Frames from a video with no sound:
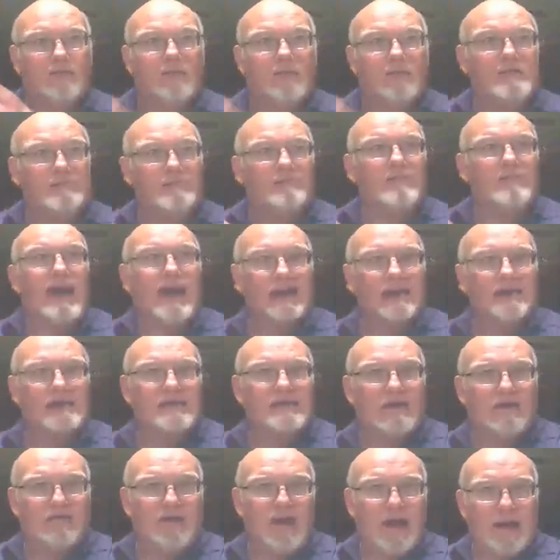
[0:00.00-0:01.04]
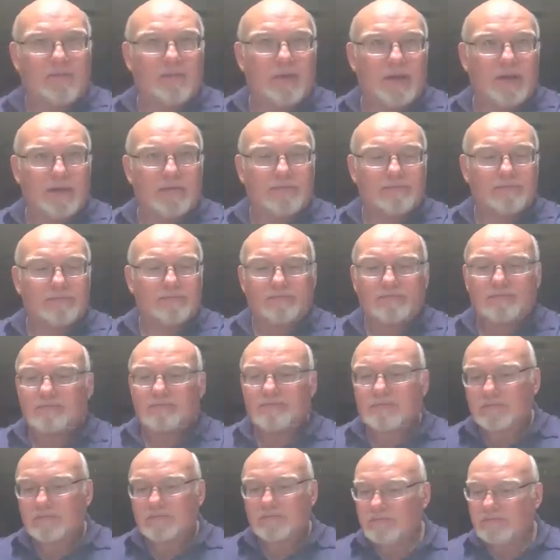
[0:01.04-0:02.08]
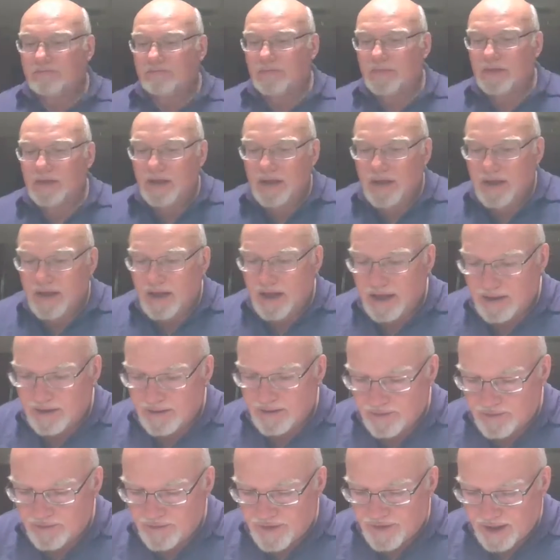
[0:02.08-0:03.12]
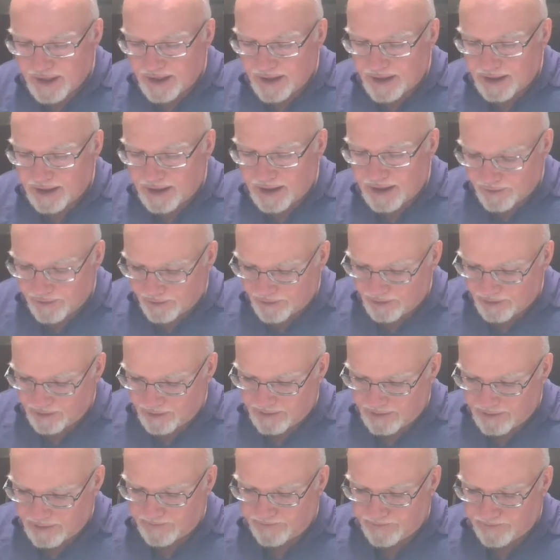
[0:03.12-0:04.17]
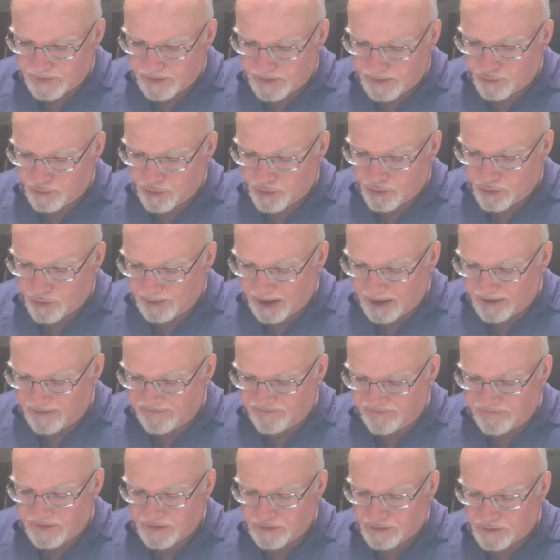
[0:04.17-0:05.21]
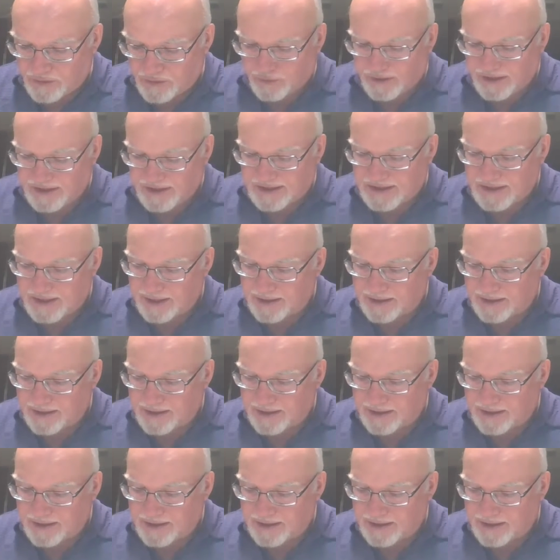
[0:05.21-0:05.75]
The other group of futuristic are the moderate futuristic.